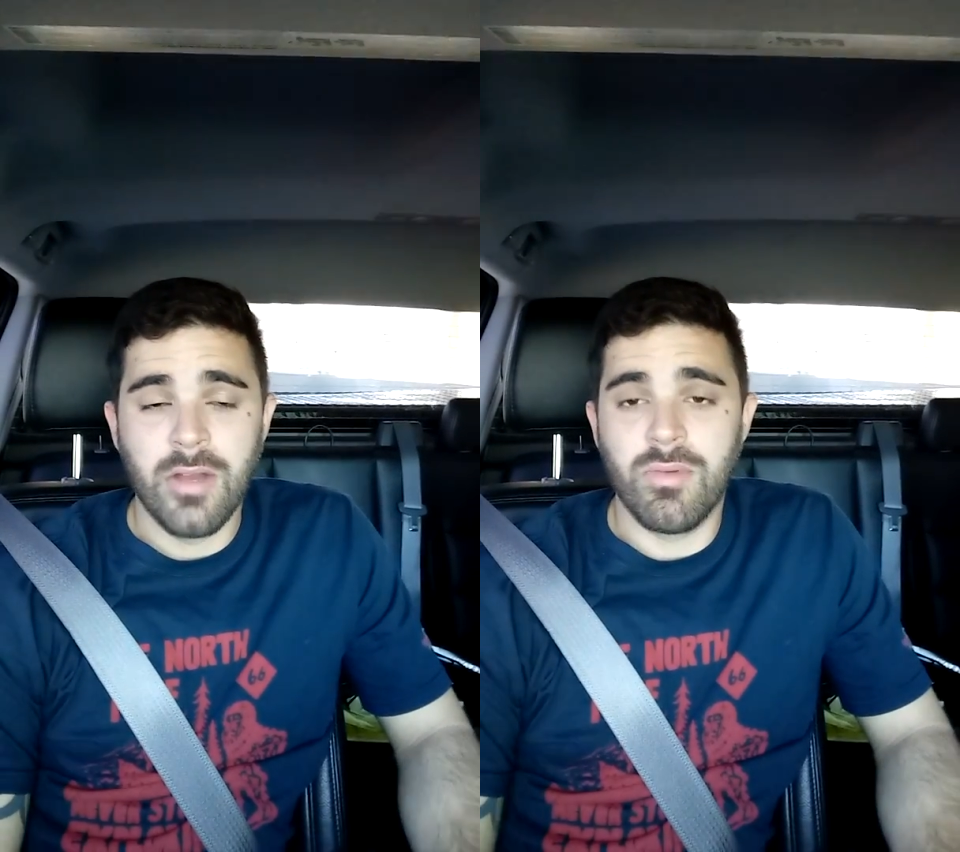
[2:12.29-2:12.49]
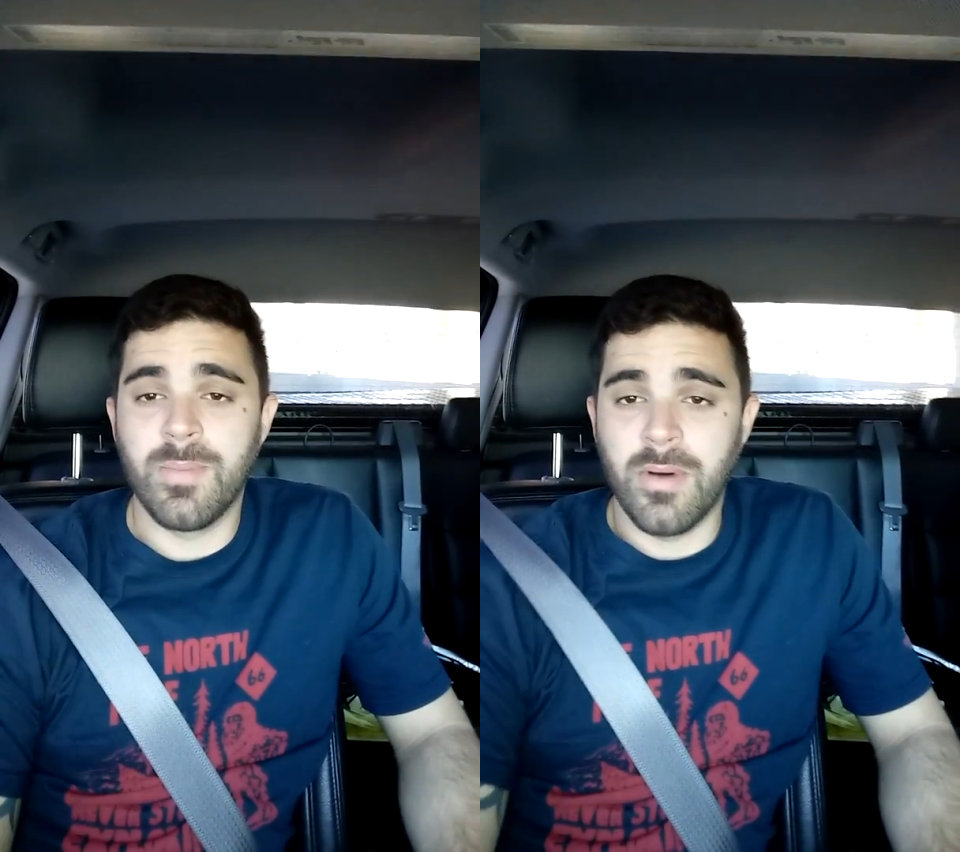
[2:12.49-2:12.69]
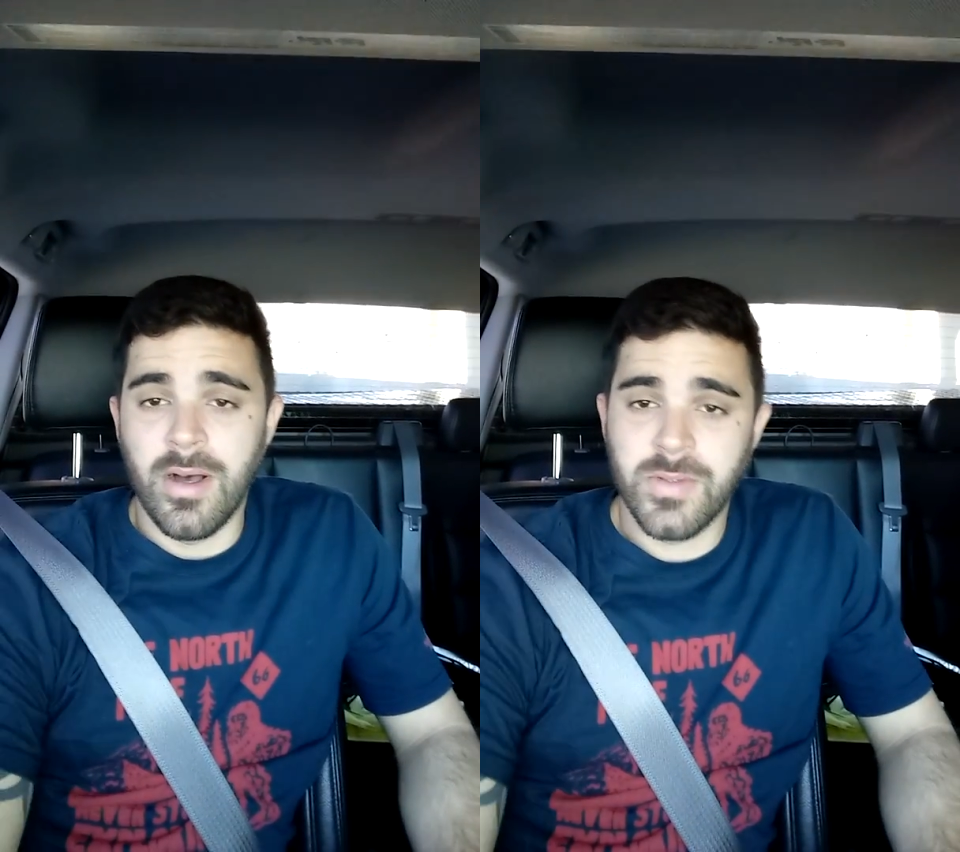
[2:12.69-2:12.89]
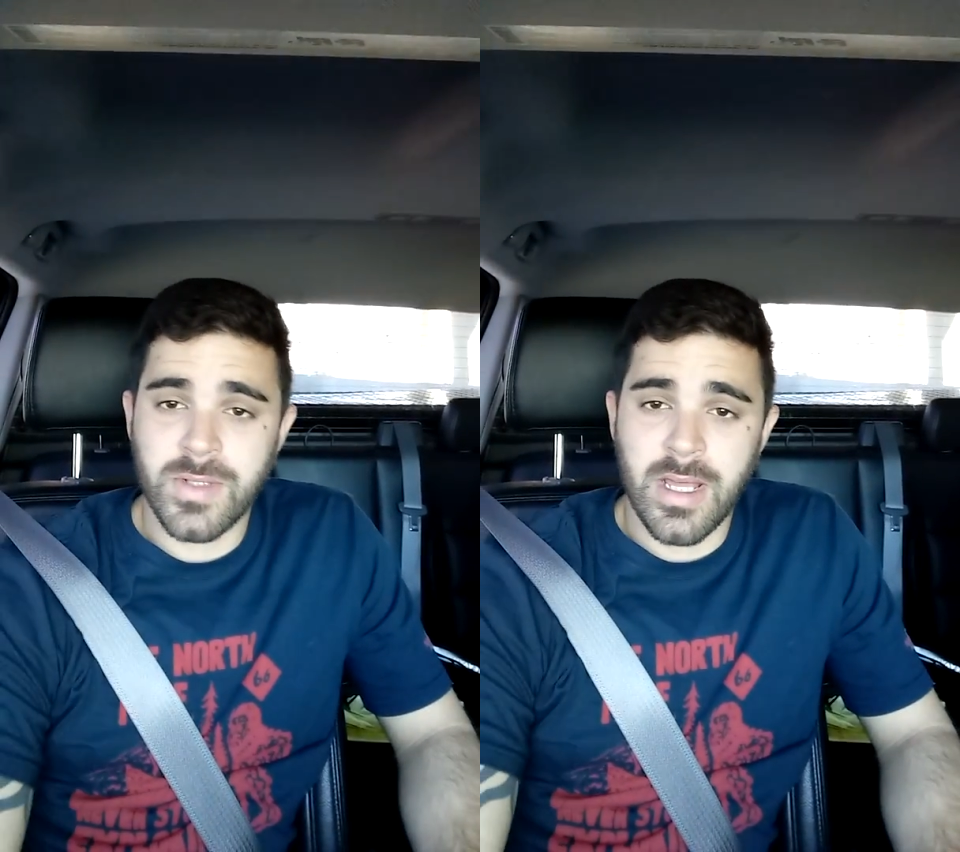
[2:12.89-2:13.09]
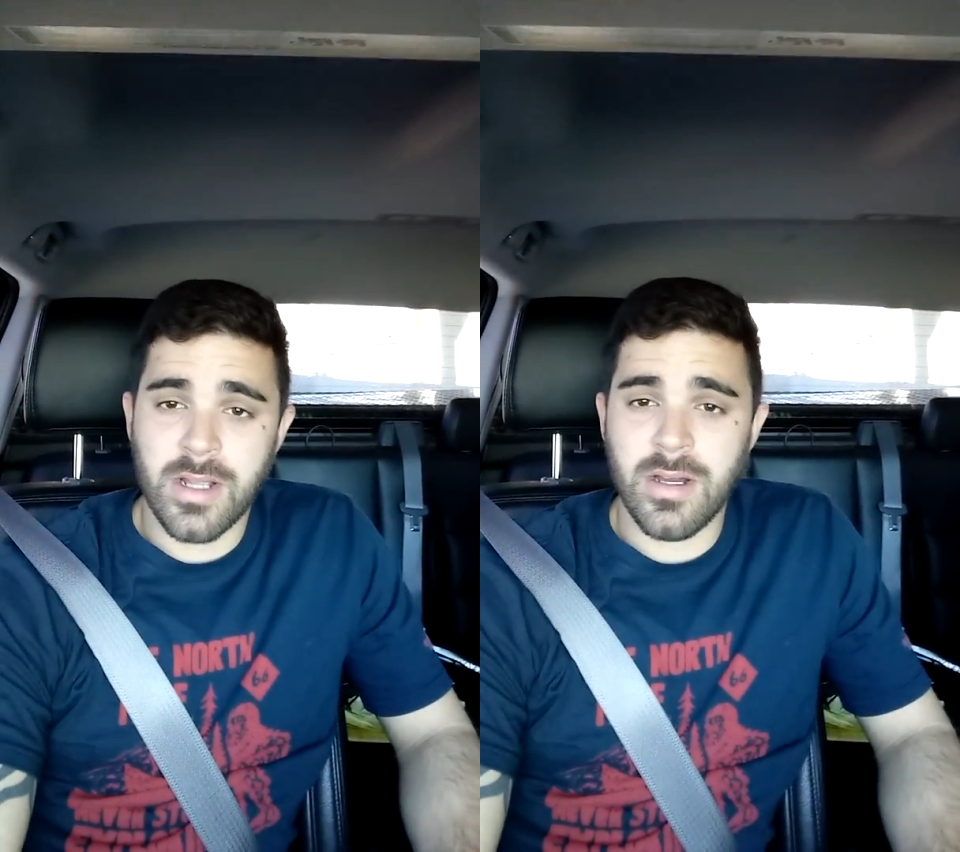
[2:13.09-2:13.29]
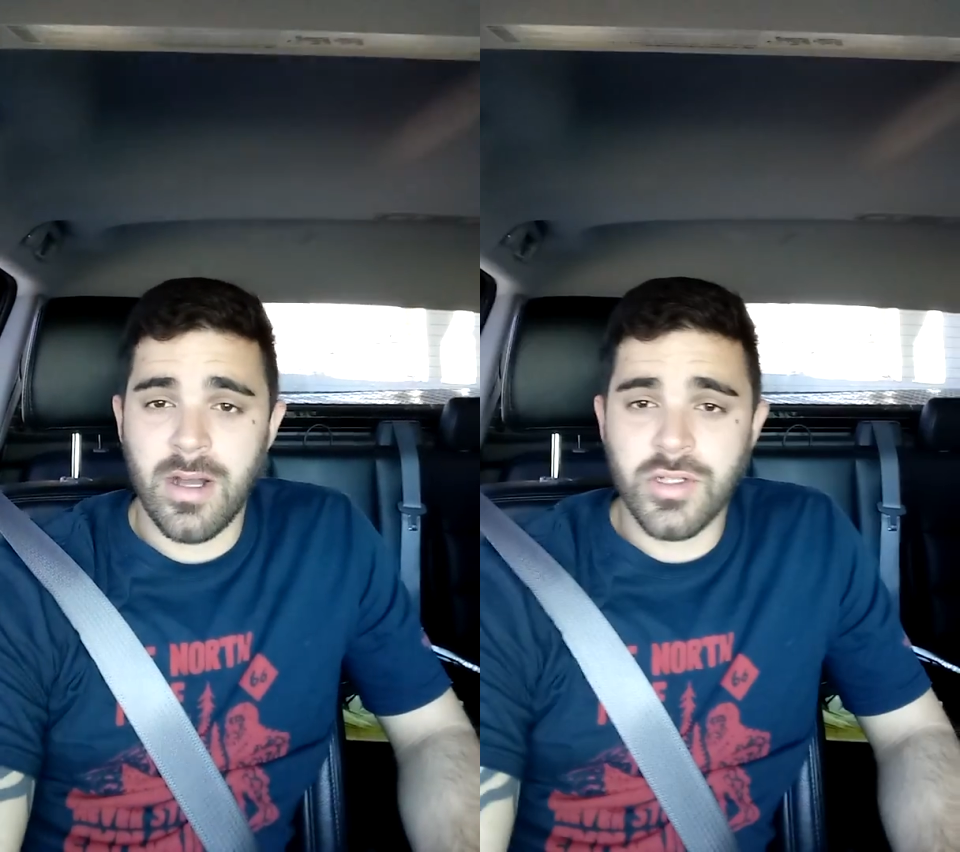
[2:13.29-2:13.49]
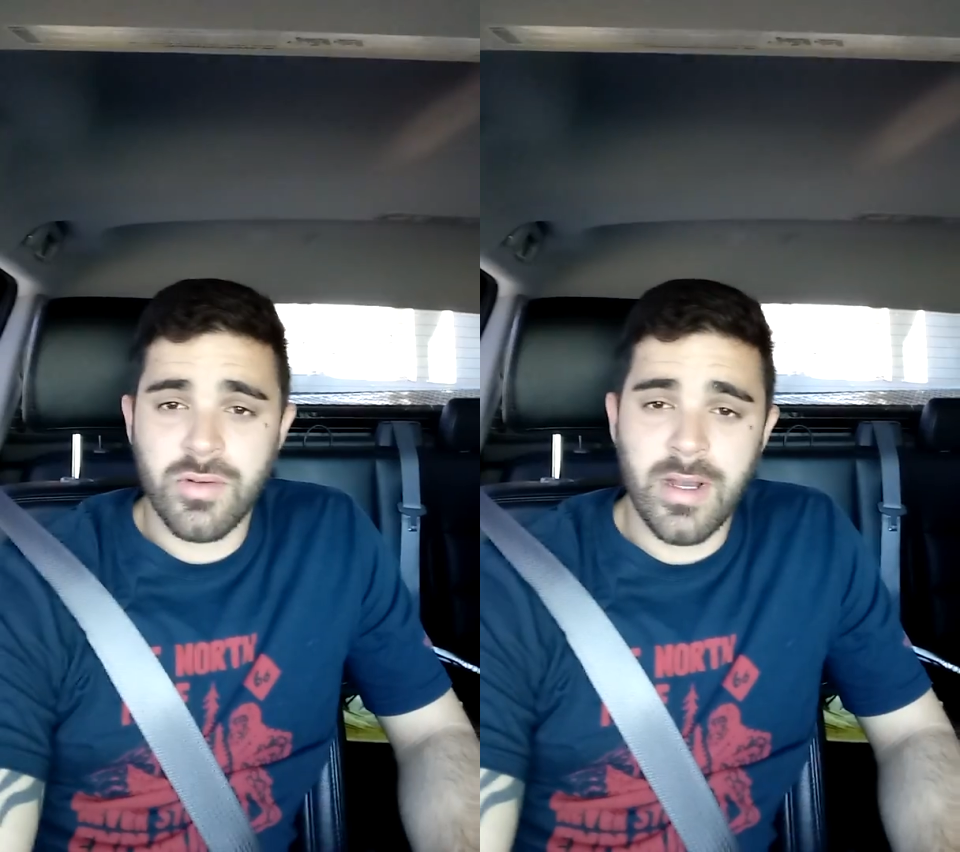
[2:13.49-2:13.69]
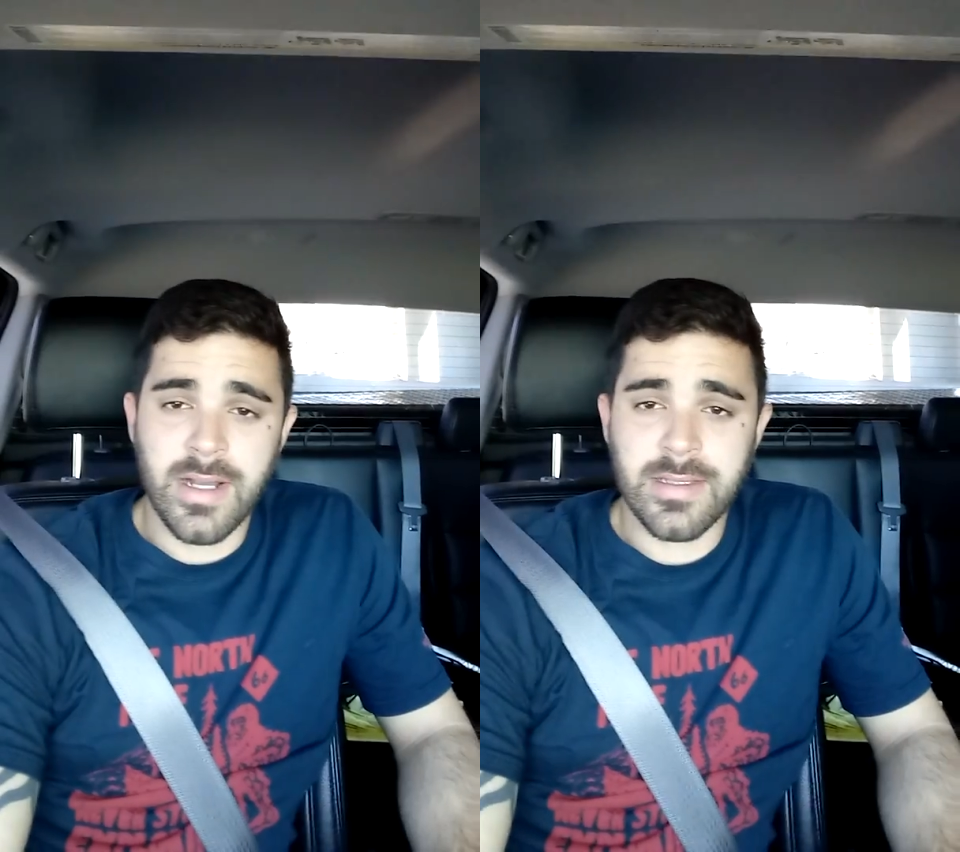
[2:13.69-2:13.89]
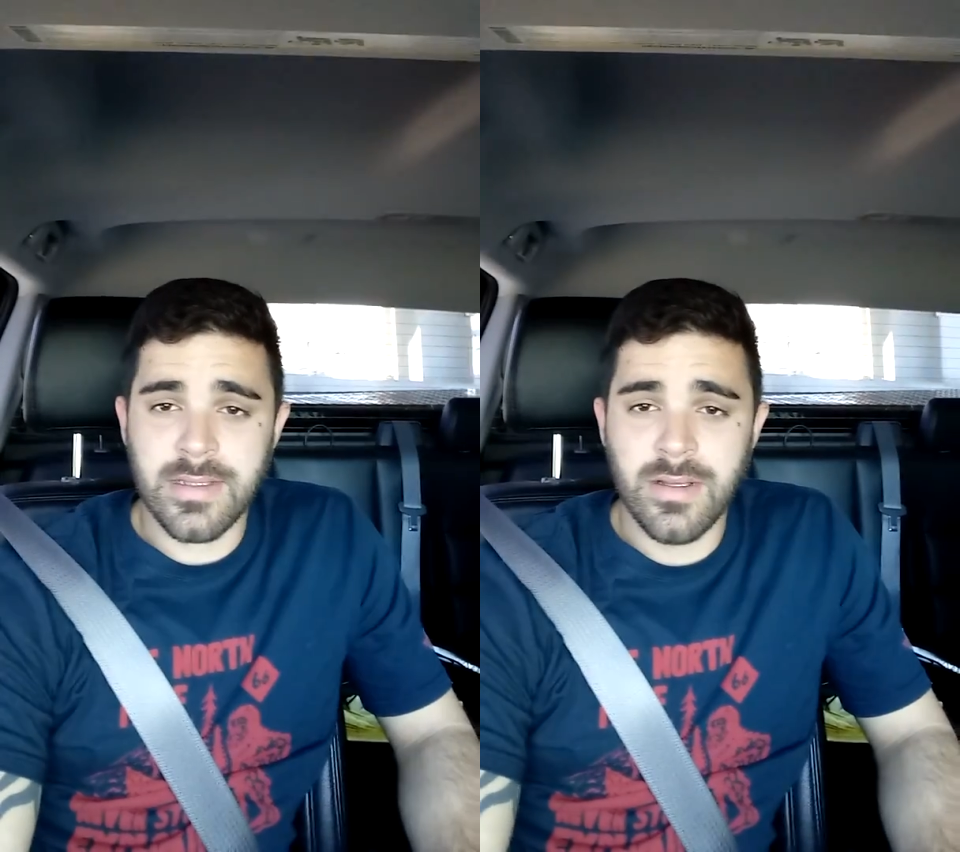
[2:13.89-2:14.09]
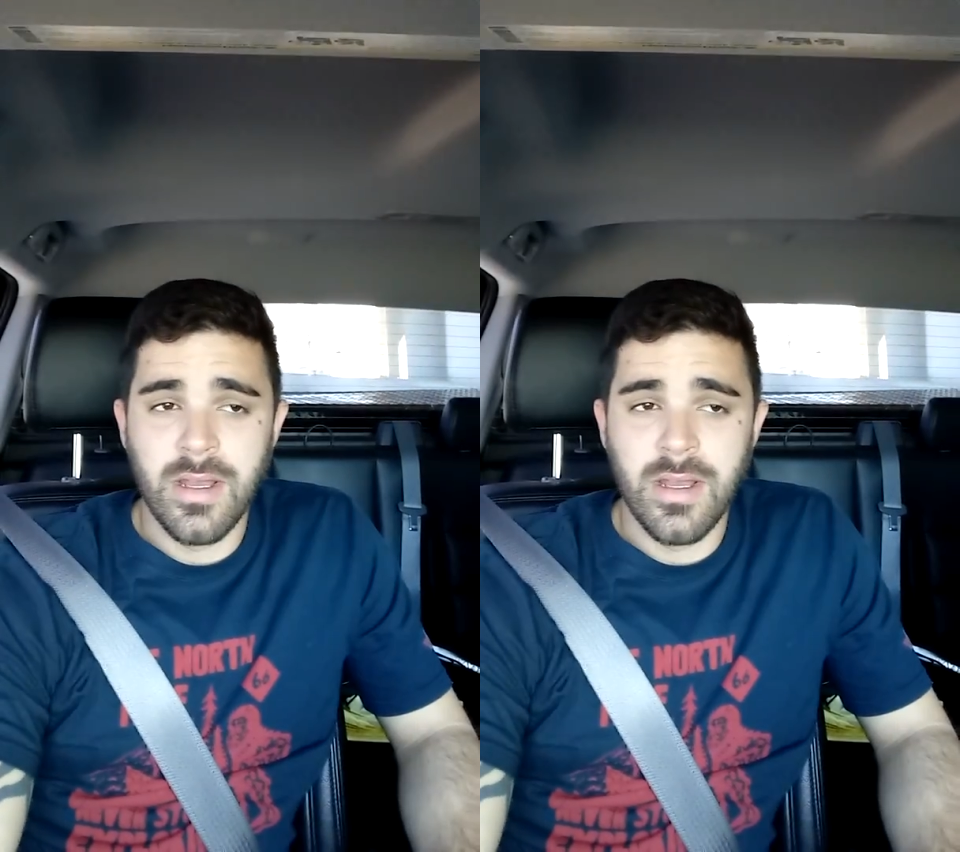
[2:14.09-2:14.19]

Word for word: Ripple also got a contract